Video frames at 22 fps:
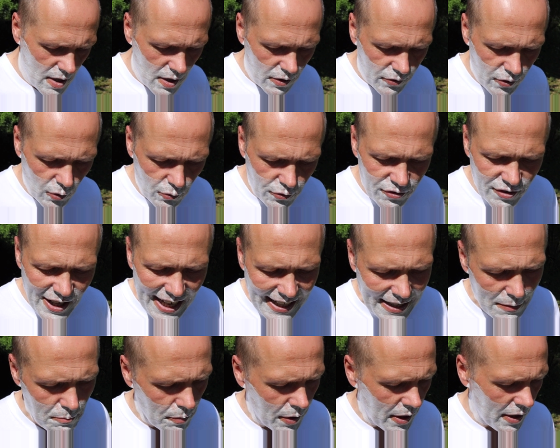so
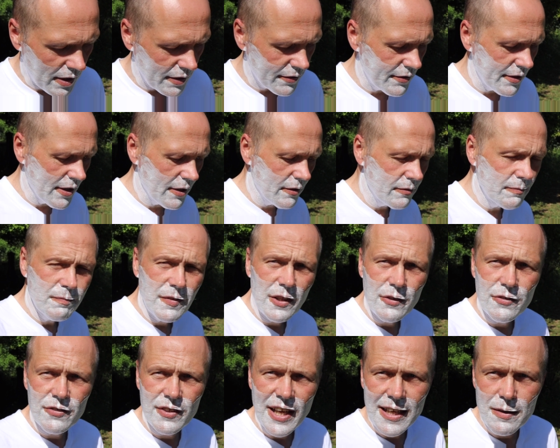second pass now.
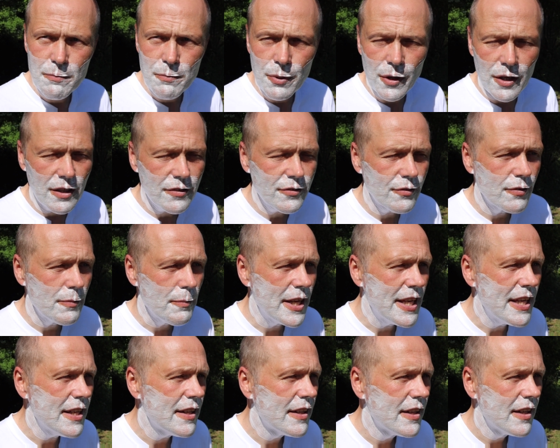Now second pass for
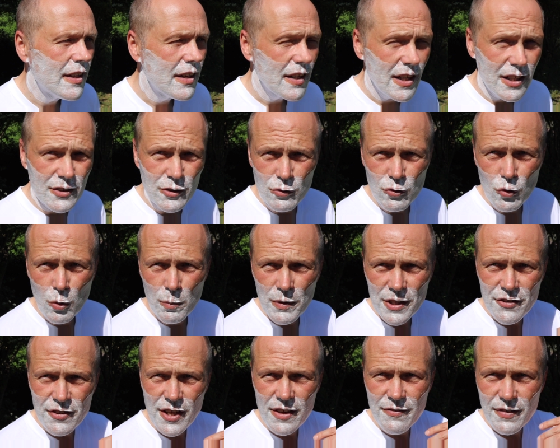me, I don't
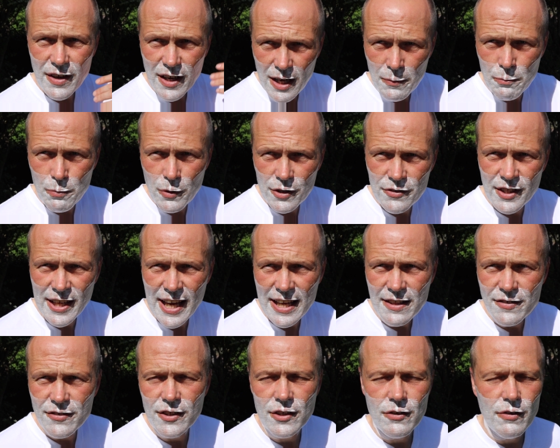normally shave upwards
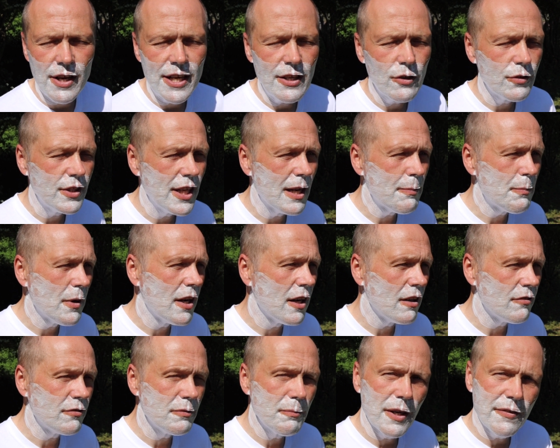against the grain on the upper
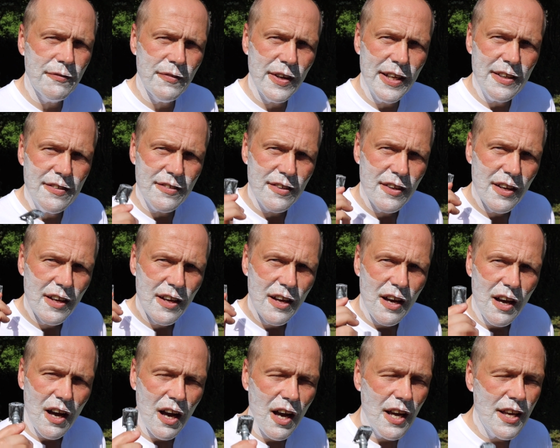half of my face.
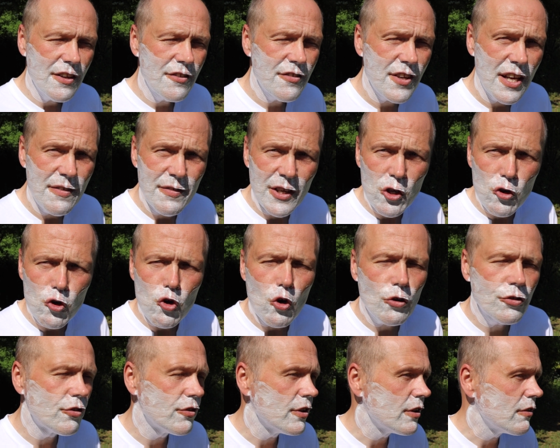I shave
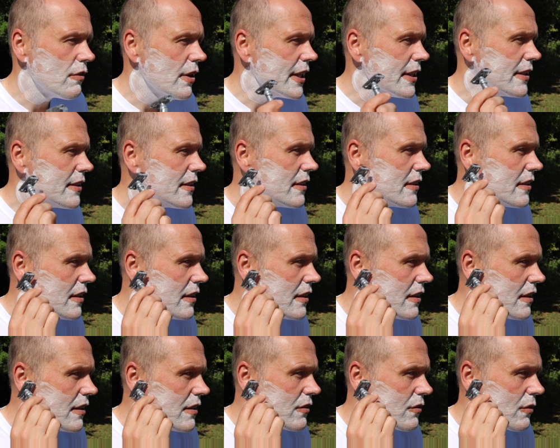across the grain.
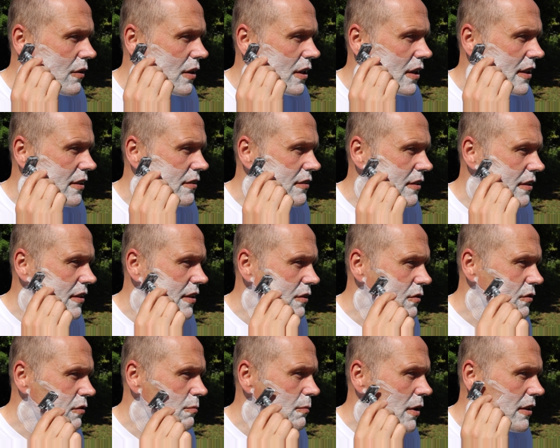So I like to
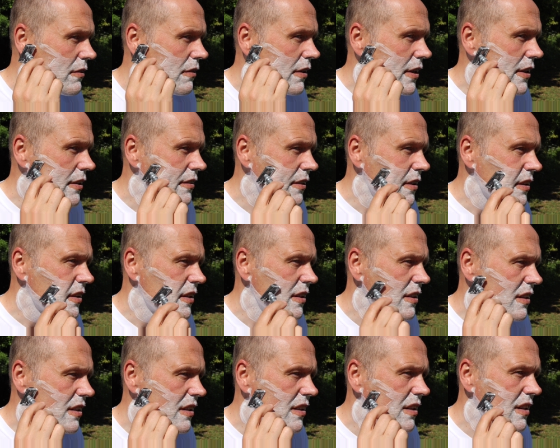use my razor
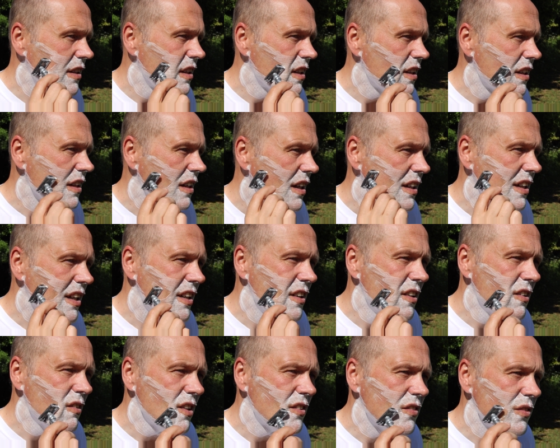and I
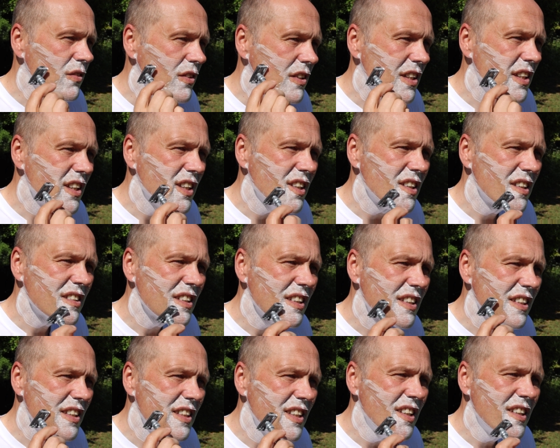know it's working because
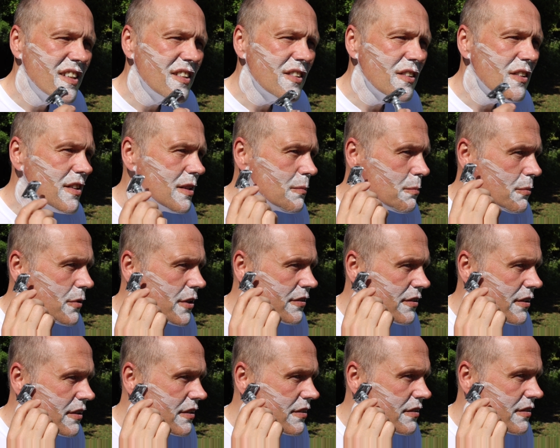I can hear the
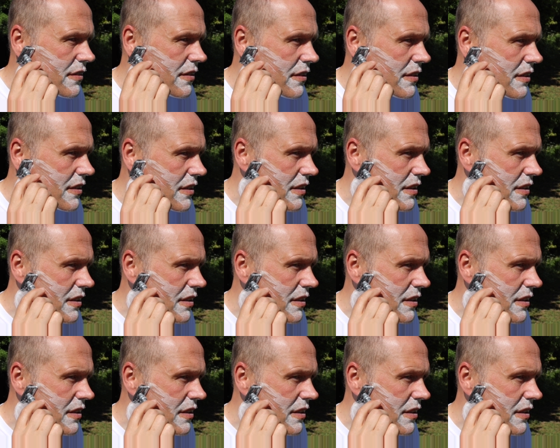bristles